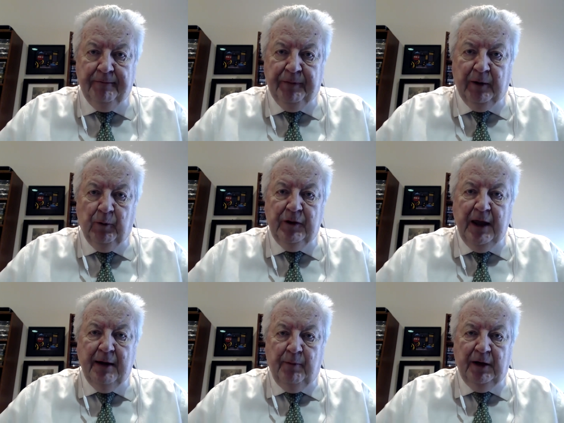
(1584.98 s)
And what
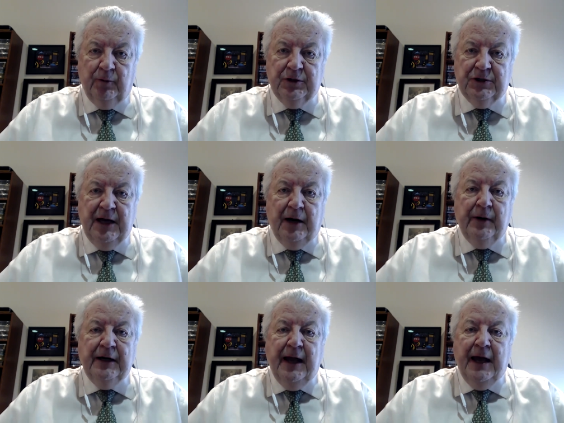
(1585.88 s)
that meant was
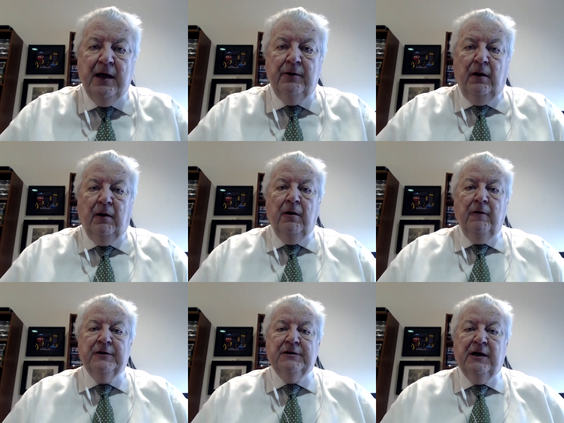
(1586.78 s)
tearing down all
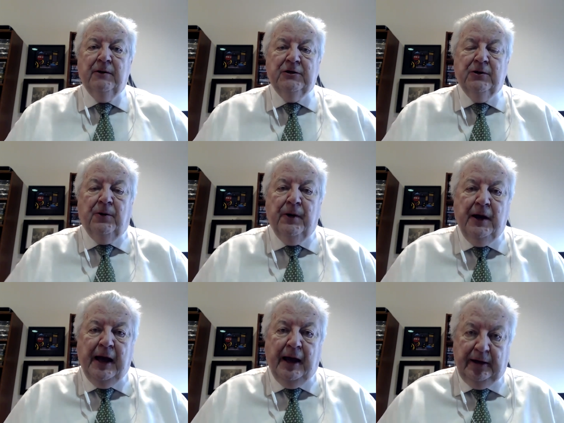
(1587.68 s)
the
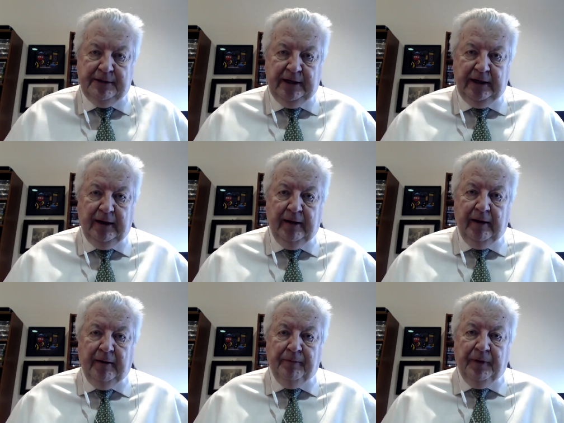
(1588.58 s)
territoriality
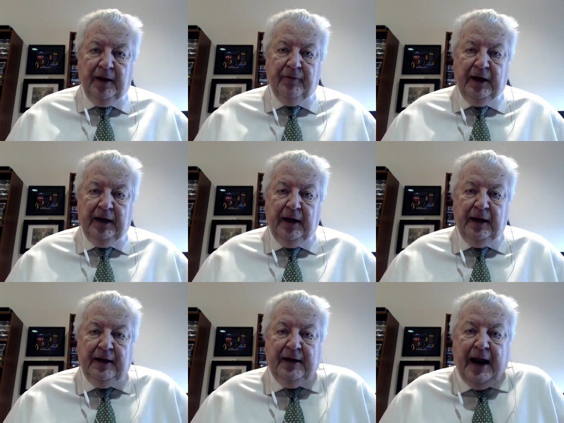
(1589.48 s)
of a
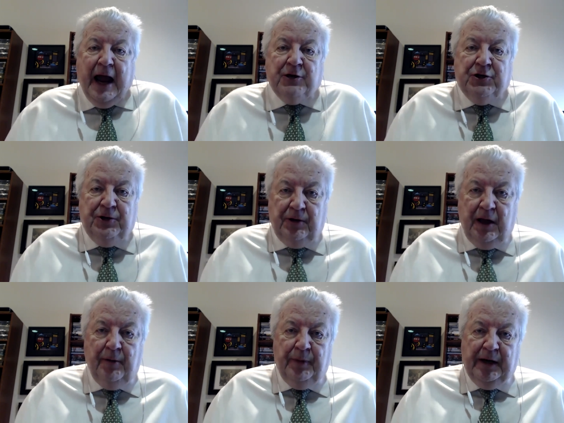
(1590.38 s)
national
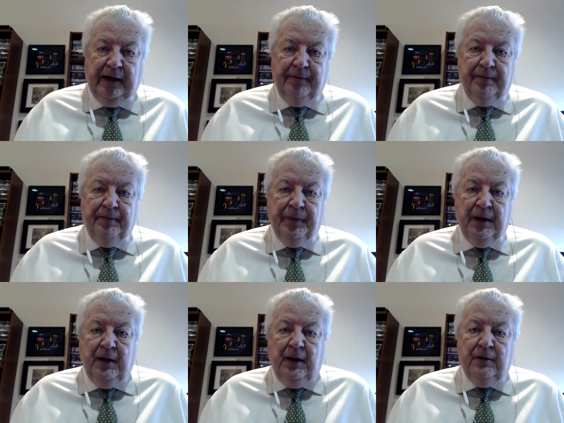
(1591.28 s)
company
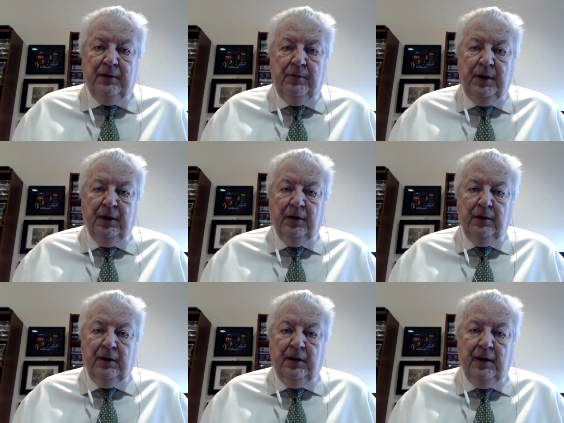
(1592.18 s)
to build
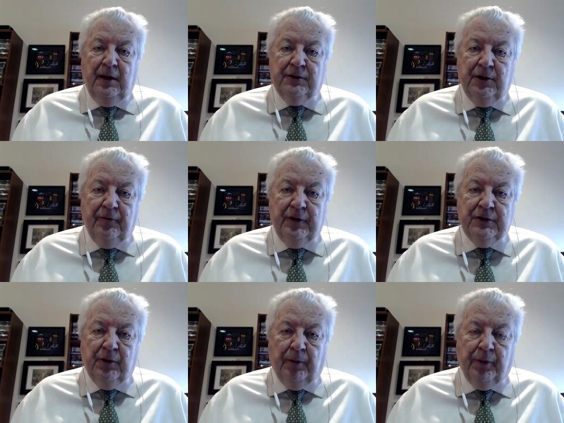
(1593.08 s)
a service
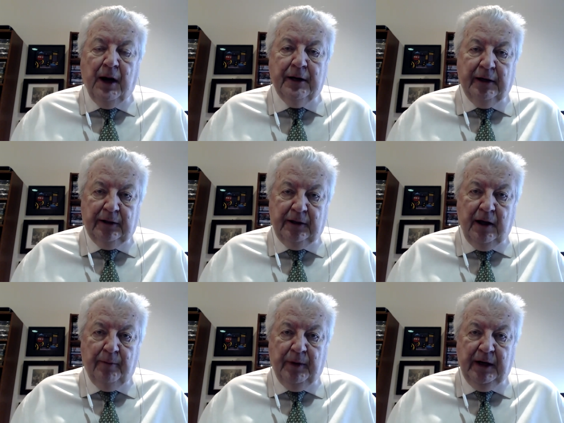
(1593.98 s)
or product
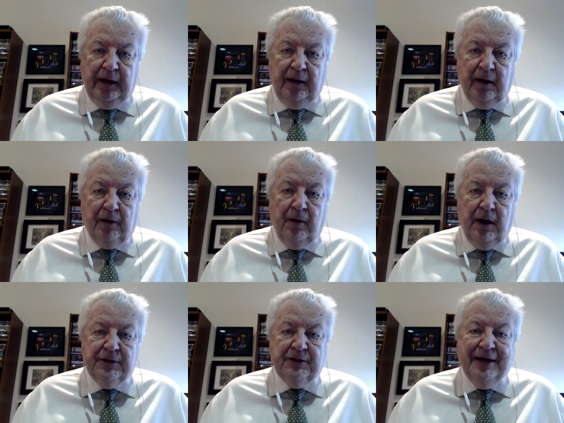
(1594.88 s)
company
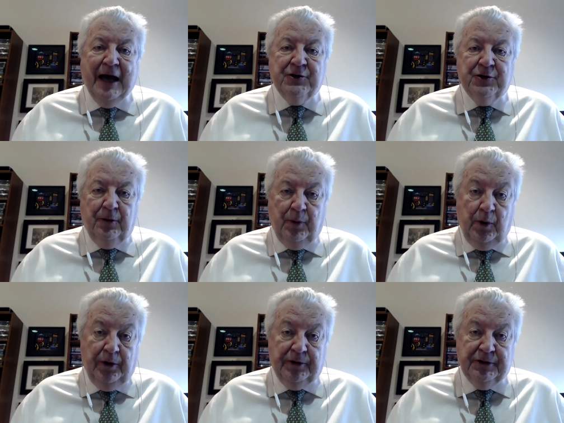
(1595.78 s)
across national borders.